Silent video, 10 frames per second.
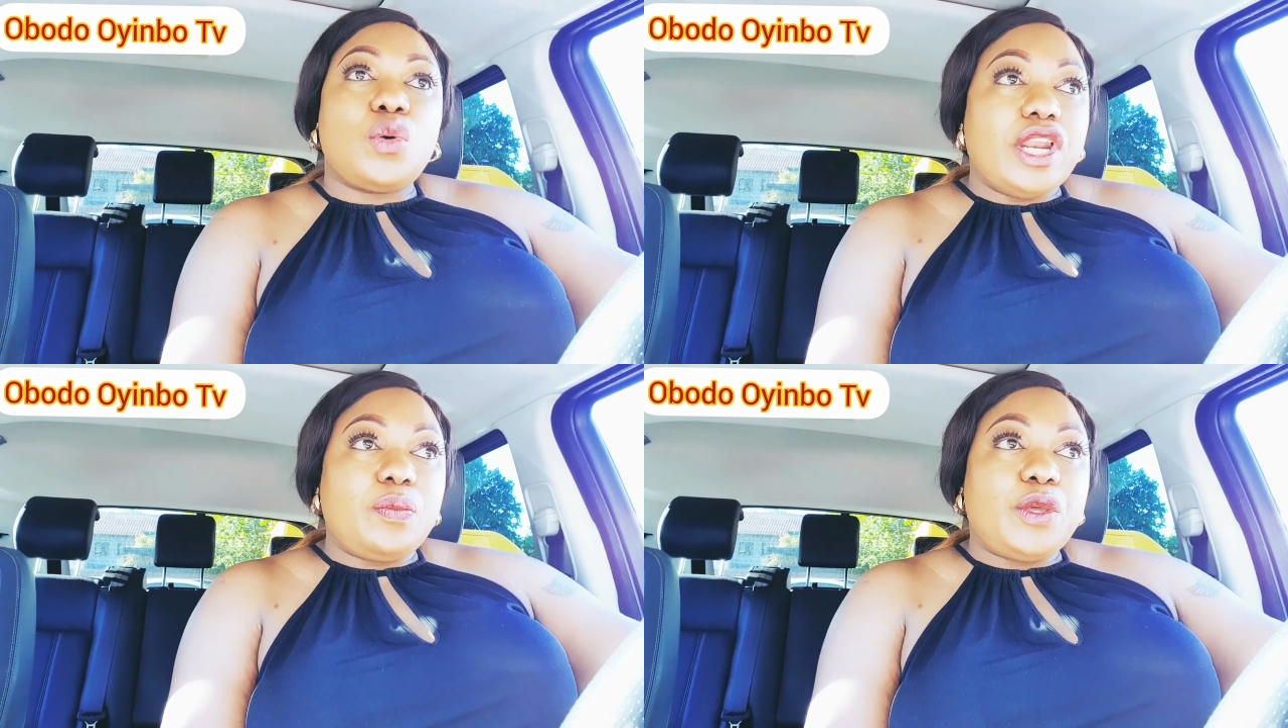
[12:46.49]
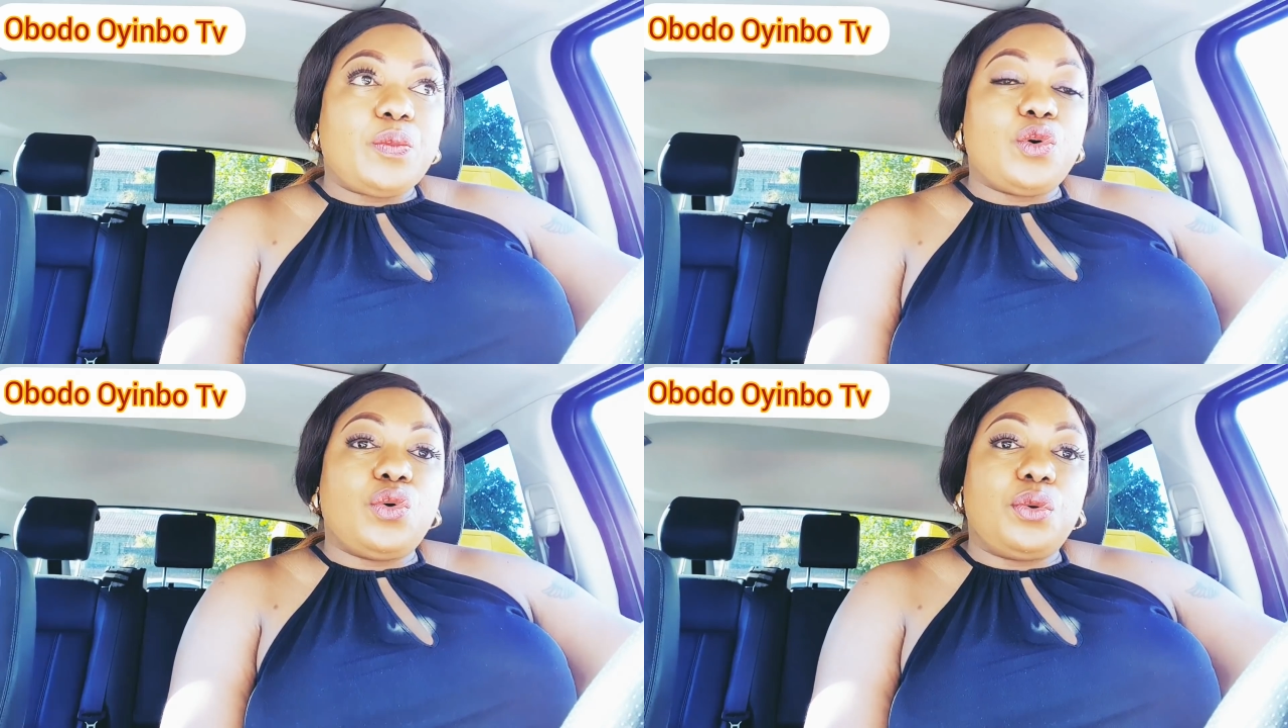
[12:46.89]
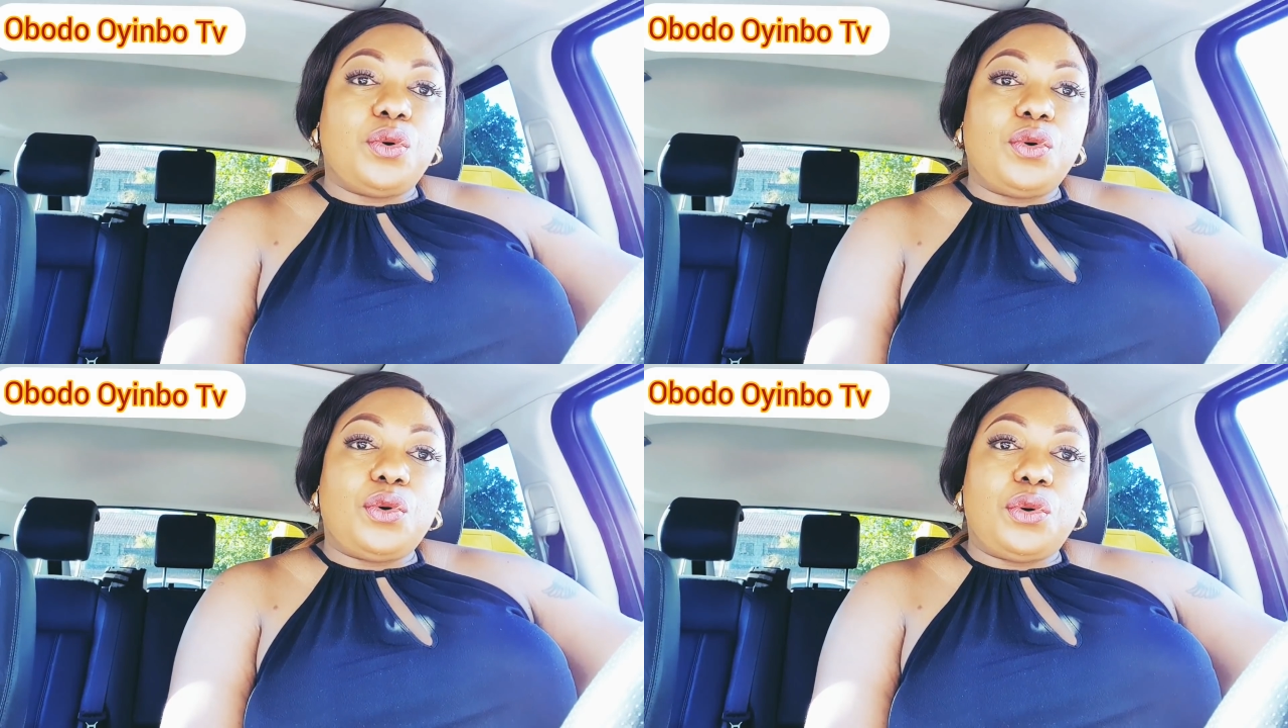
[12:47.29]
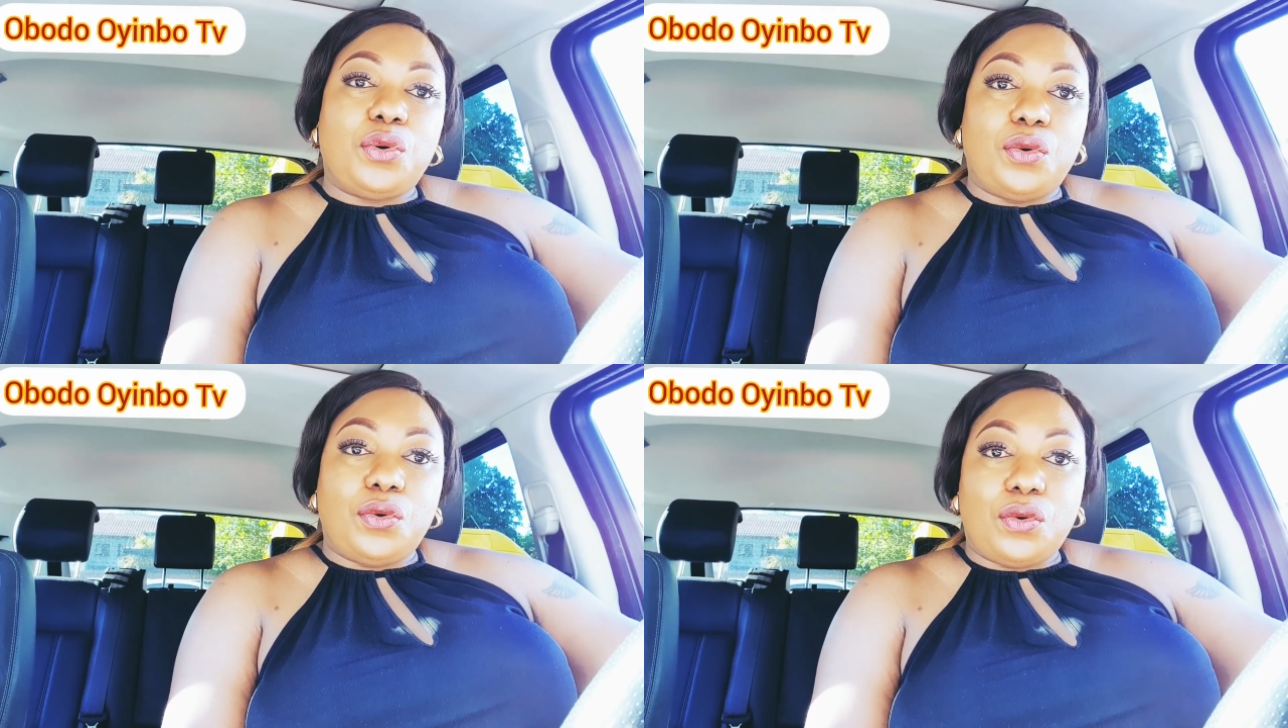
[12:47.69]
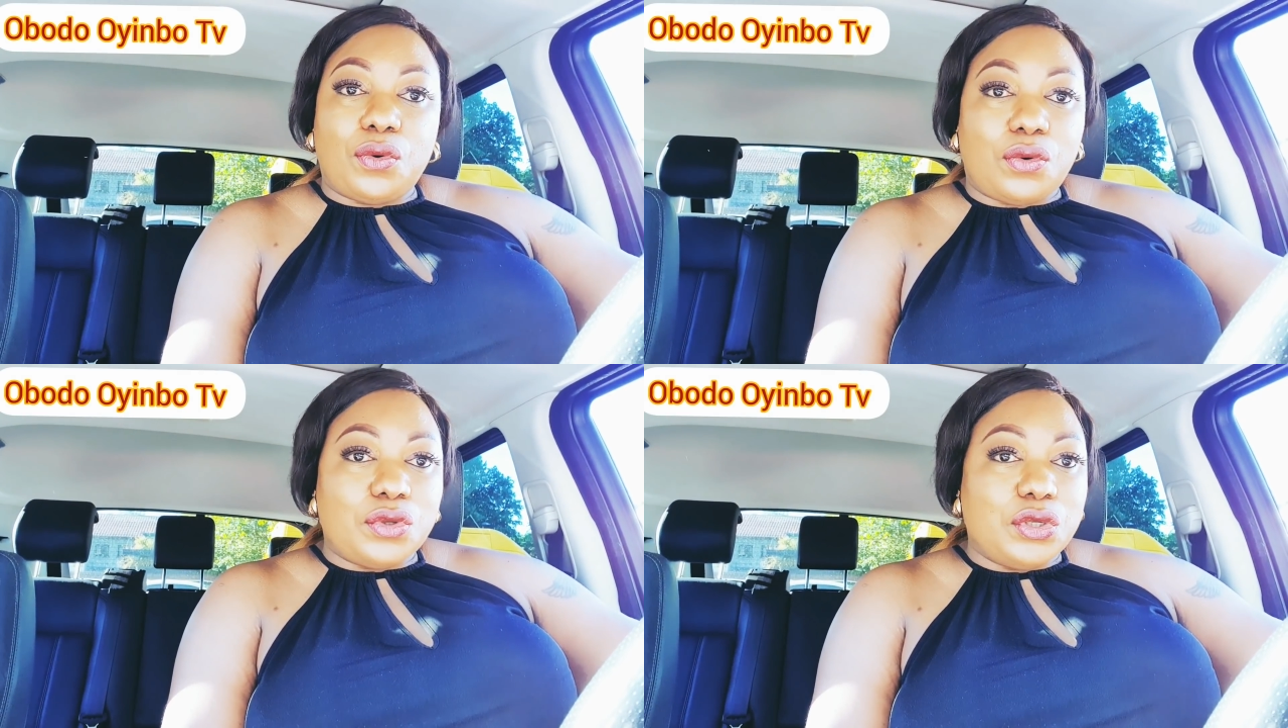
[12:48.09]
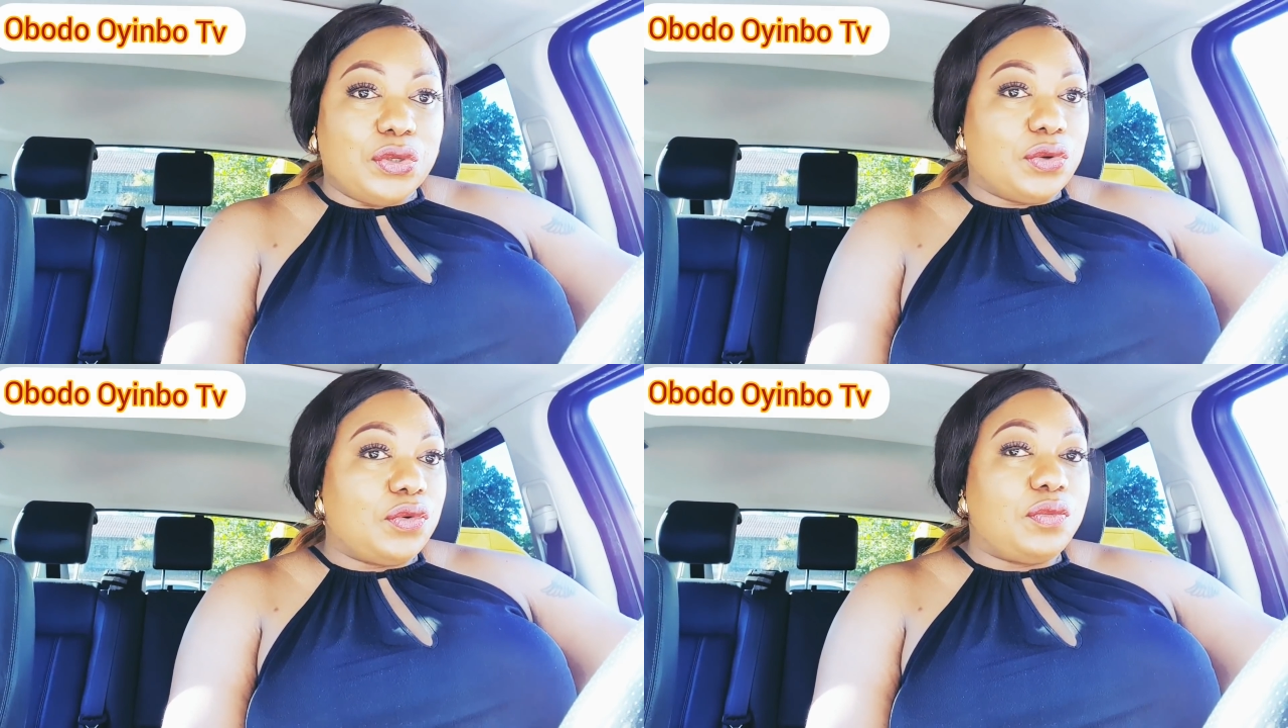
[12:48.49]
many people who, you know,